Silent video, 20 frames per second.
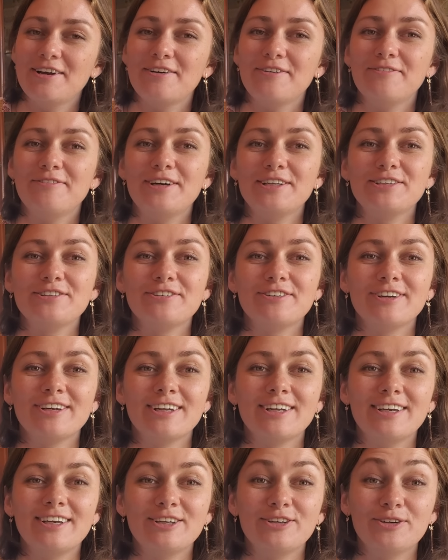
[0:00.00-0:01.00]

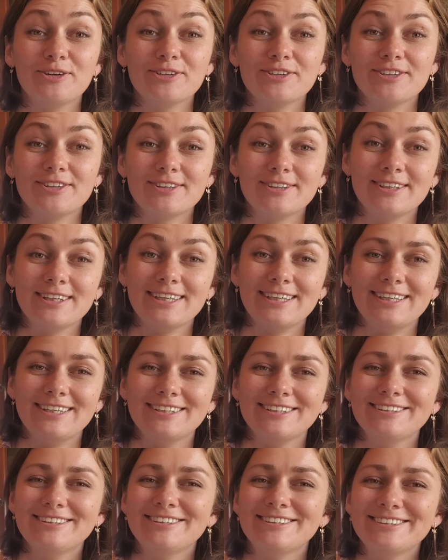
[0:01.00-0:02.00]
veterinary doctor
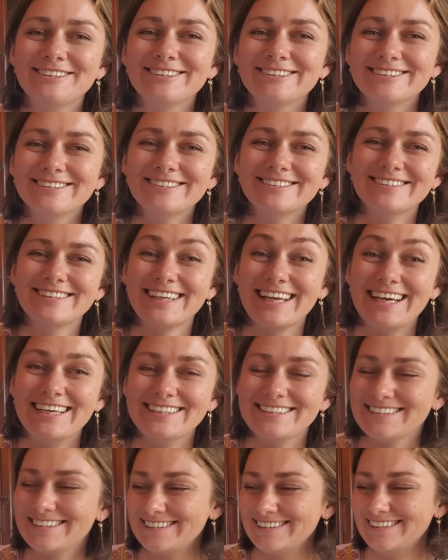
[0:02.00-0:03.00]
here.
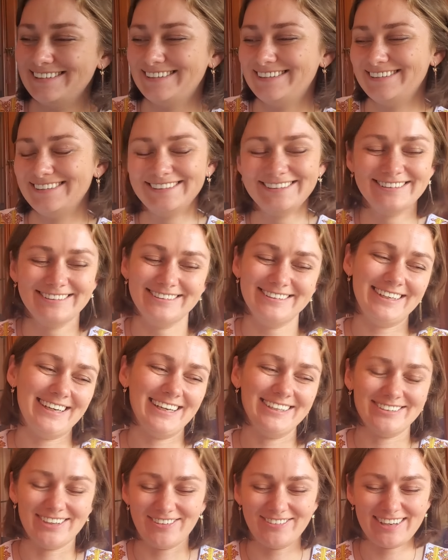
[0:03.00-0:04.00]
Cats. I
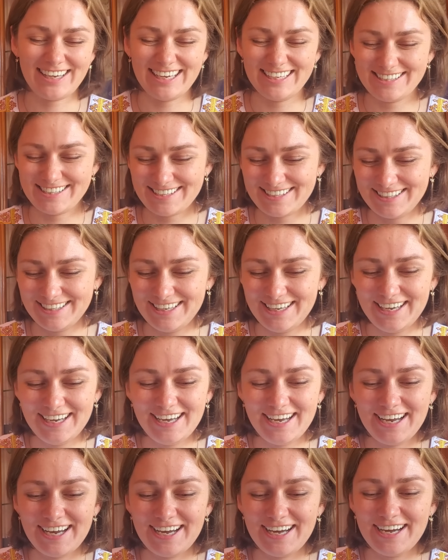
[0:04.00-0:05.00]
love cats.
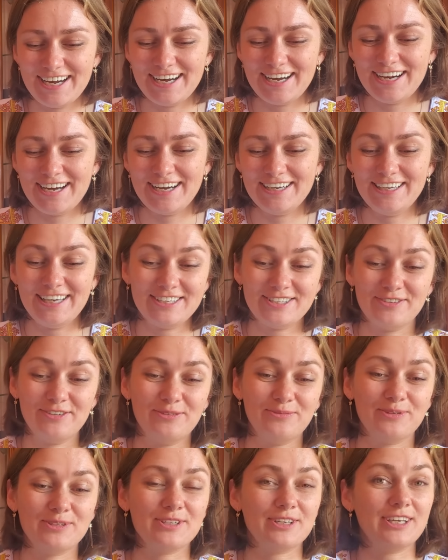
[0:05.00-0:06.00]
Yeah, so
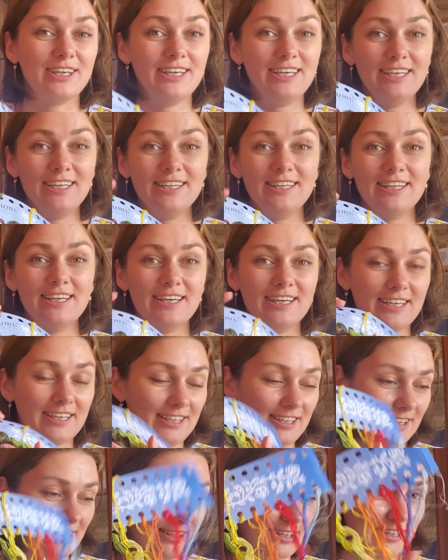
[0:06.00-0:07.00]
it was a kit.
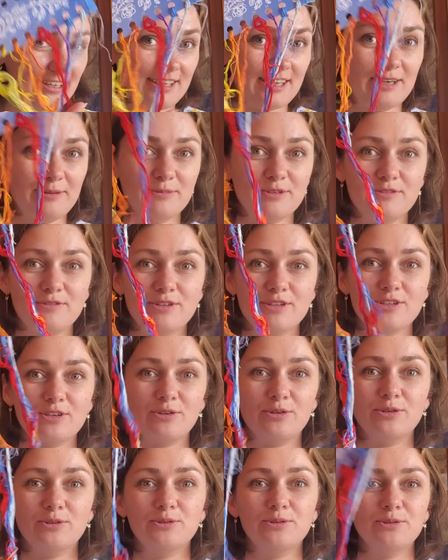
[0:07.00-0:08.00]
It comes with
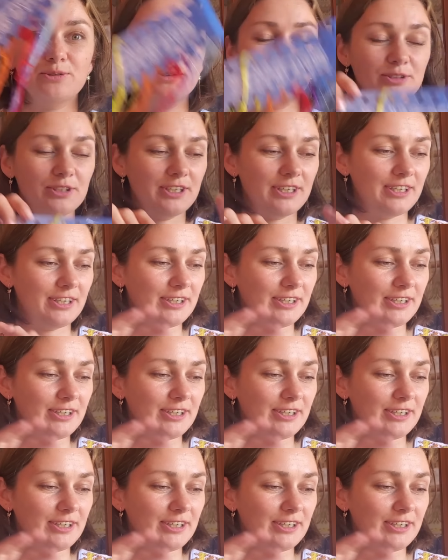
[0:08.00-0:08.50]
all